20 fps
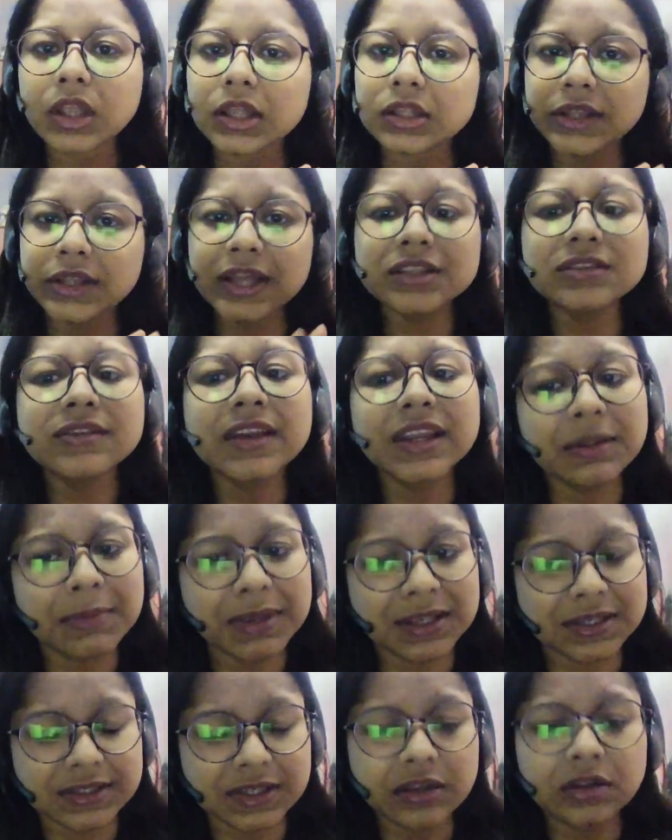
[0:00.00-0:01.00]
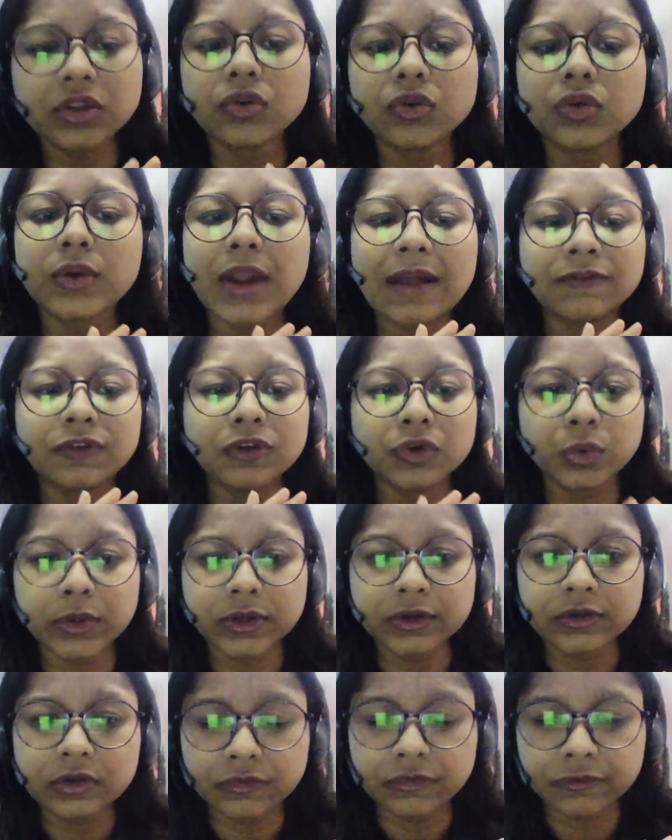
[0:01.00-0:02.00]
That's very basic. You don't have to do
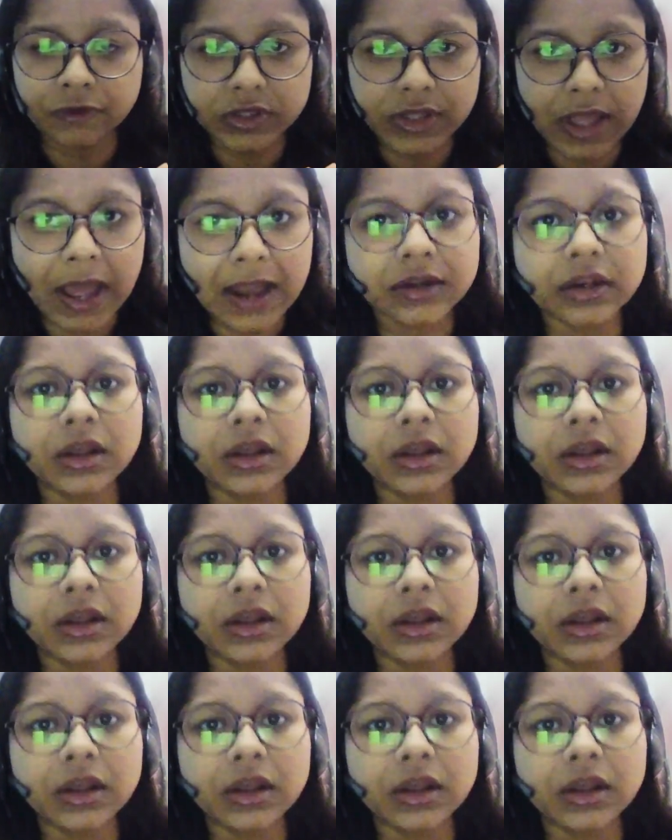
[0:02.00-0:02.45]
it for that.